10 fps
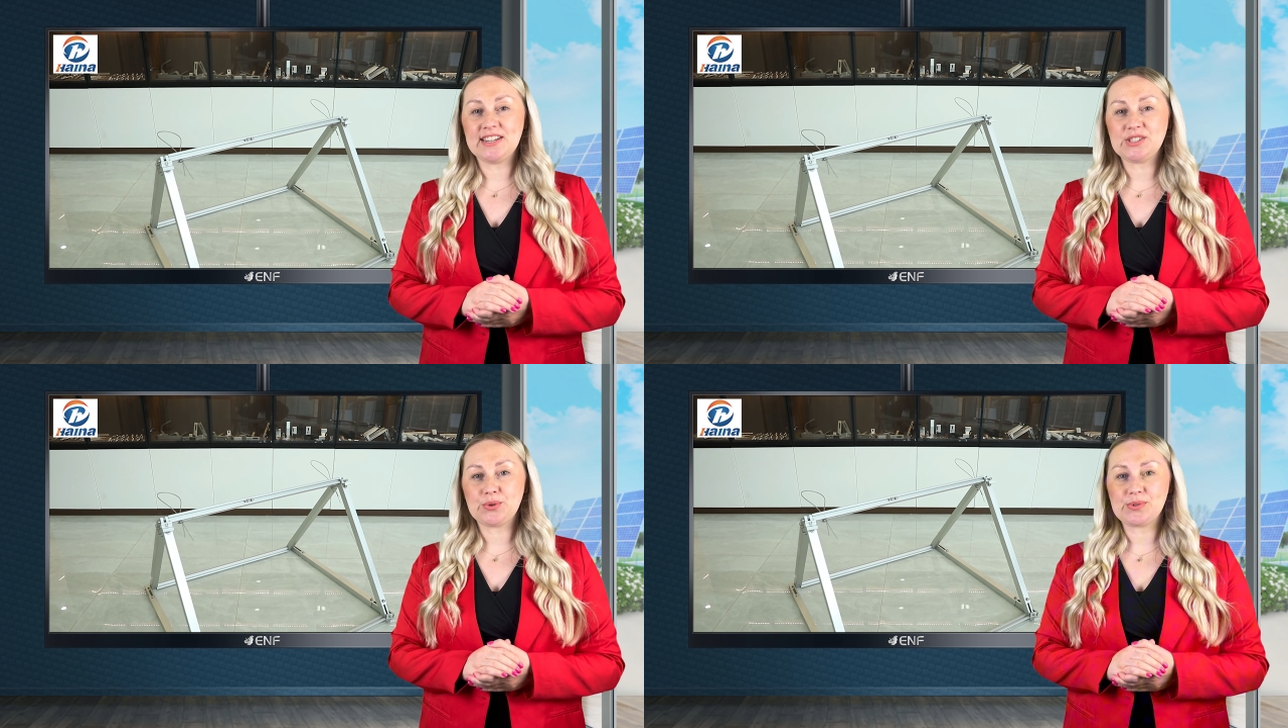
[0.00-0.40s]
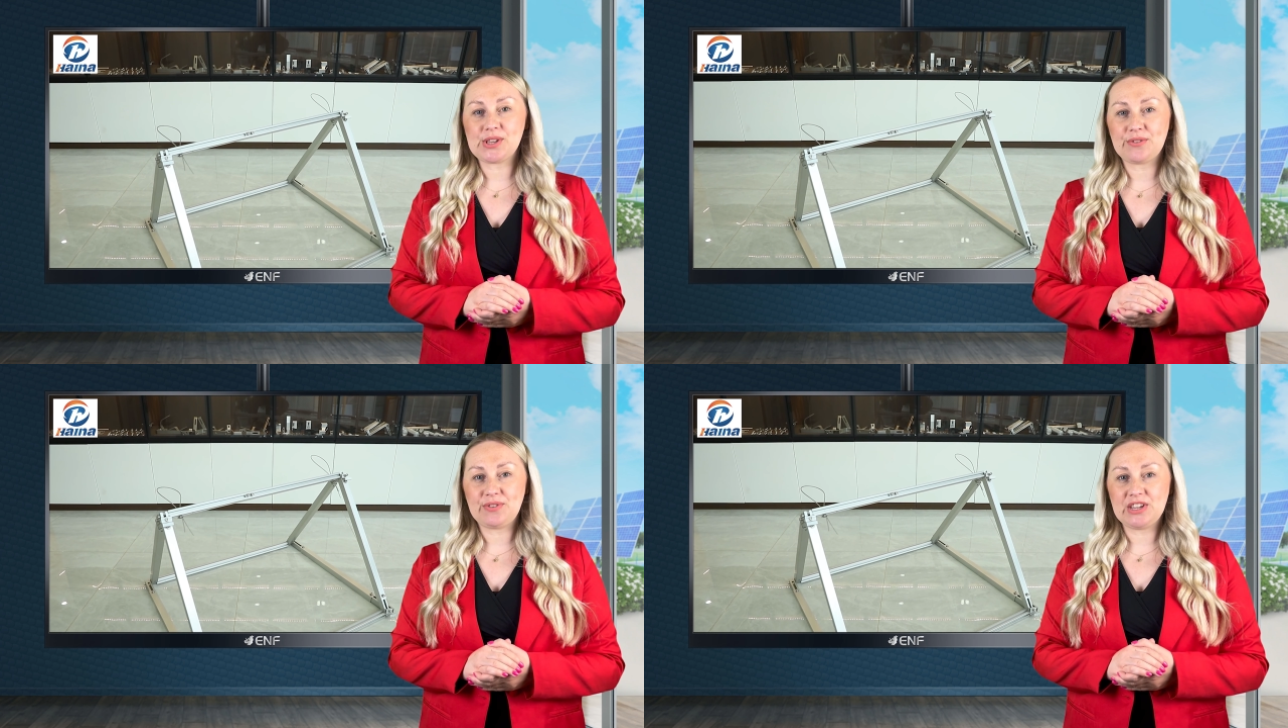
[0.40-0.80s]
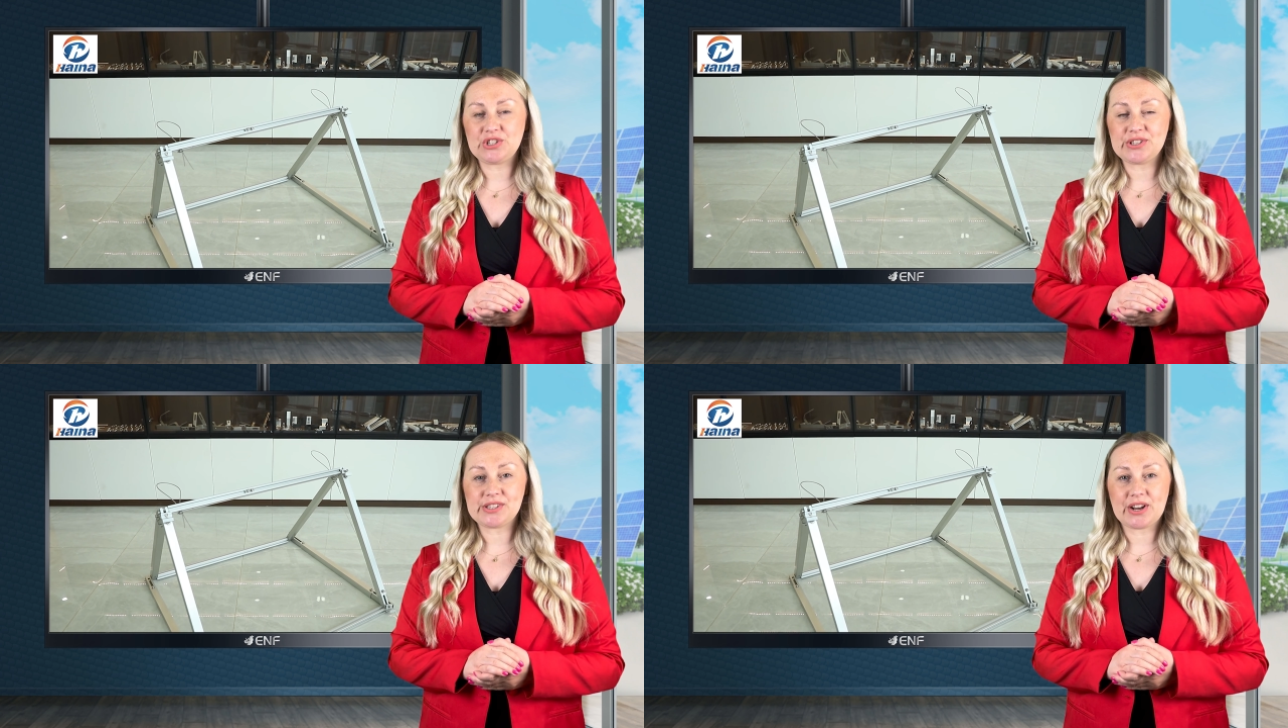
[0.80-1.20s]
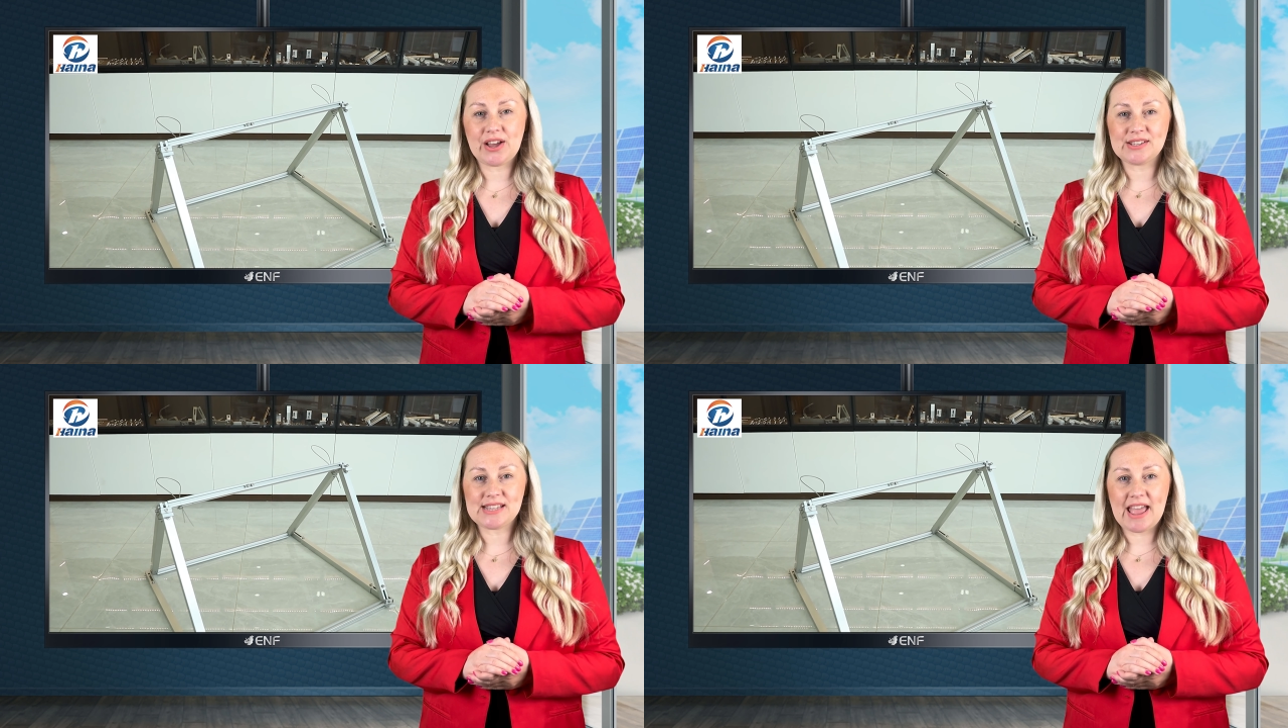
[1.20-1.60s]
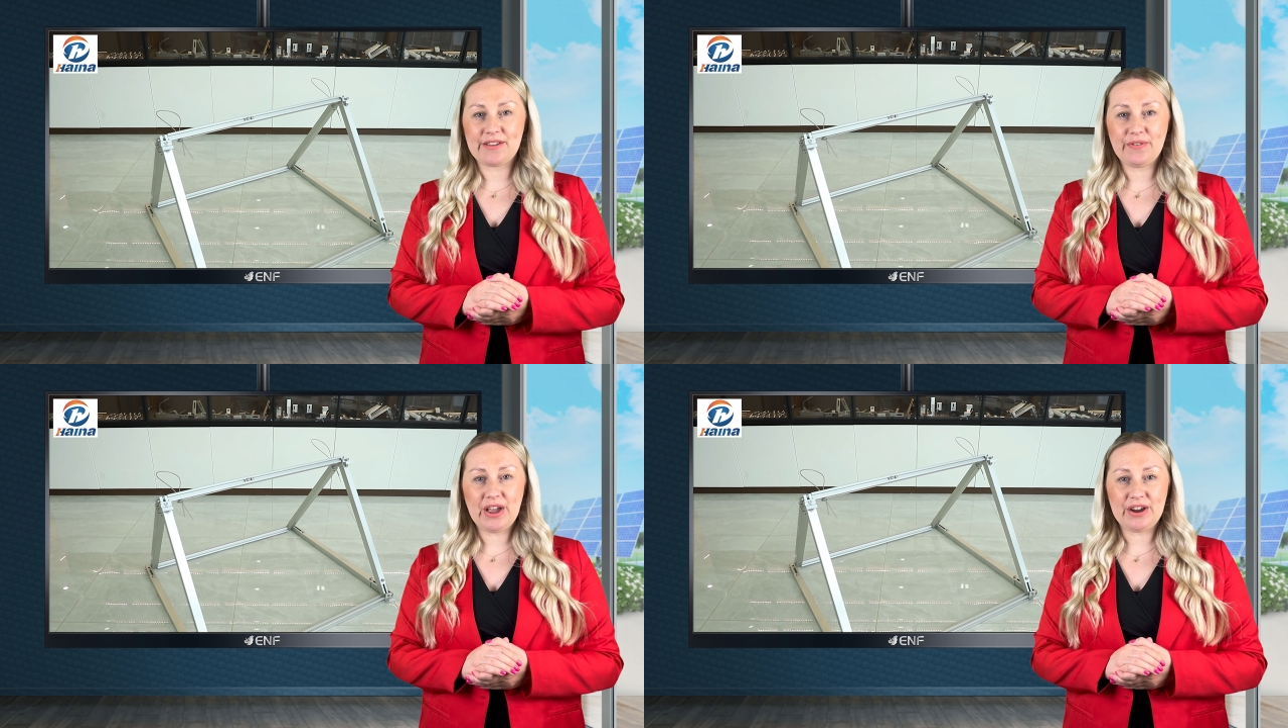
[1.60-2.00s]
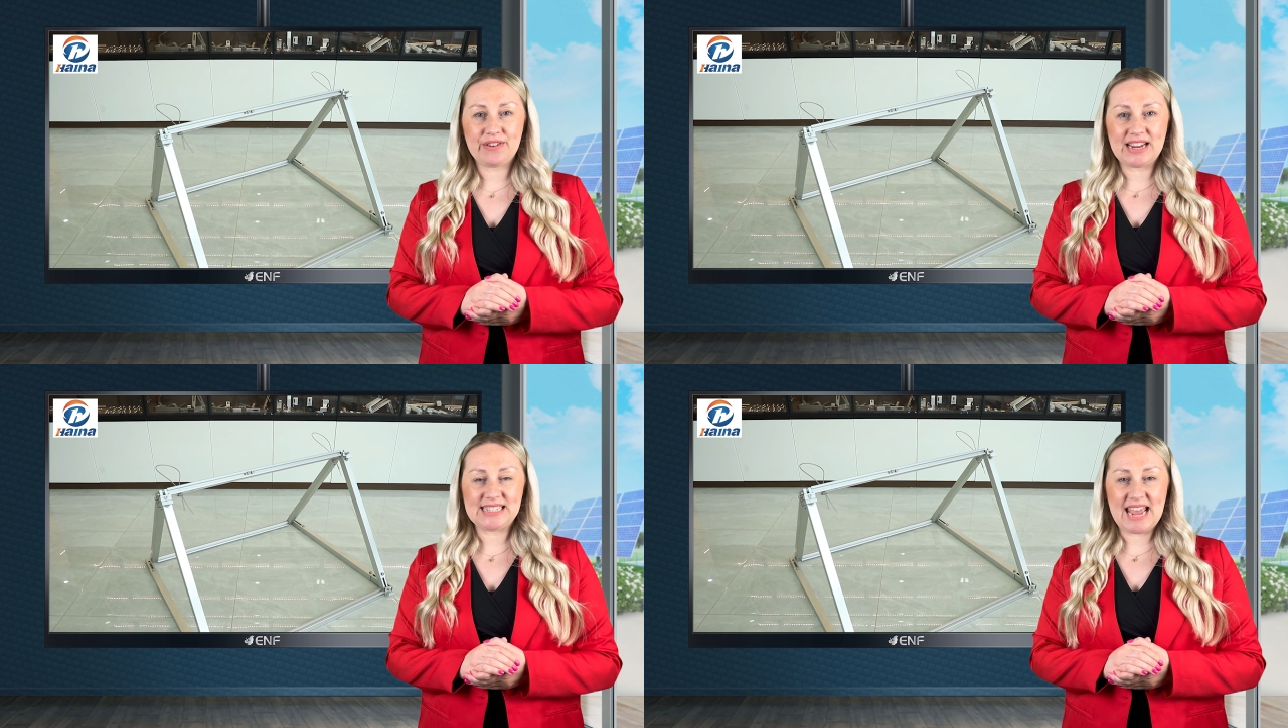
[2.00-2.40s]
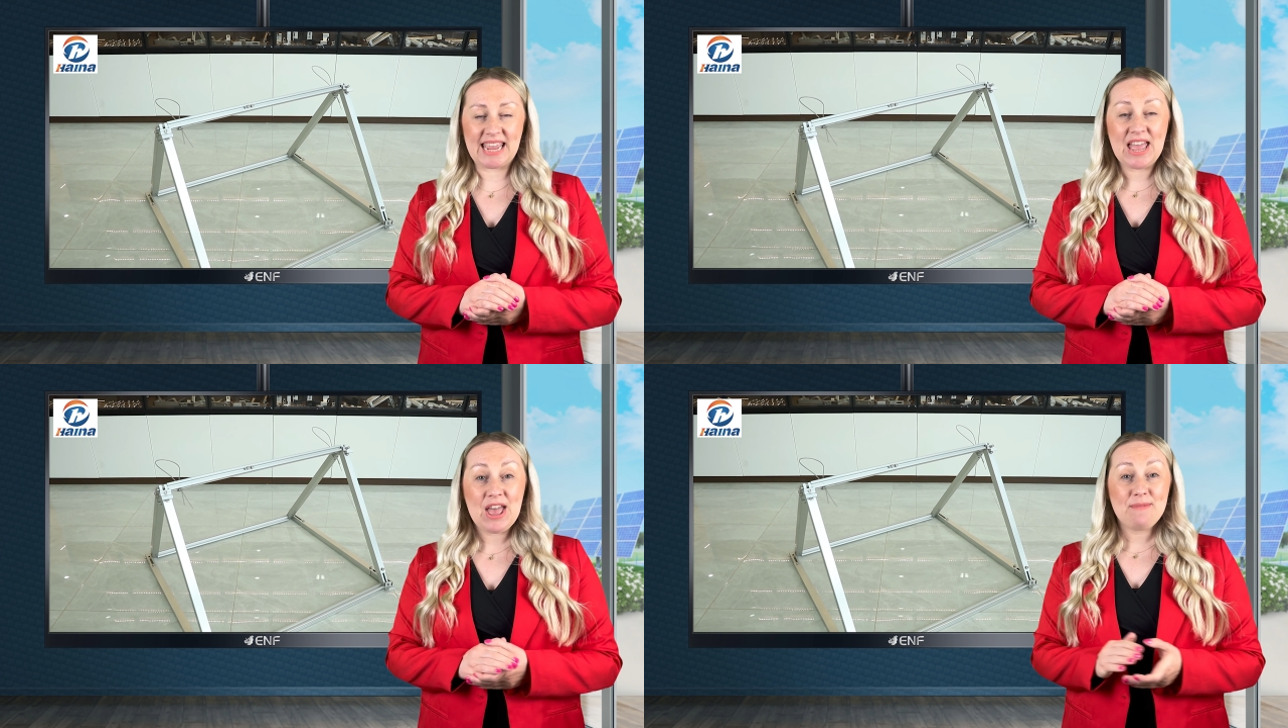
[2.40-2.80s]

it also features a Class A fire rating,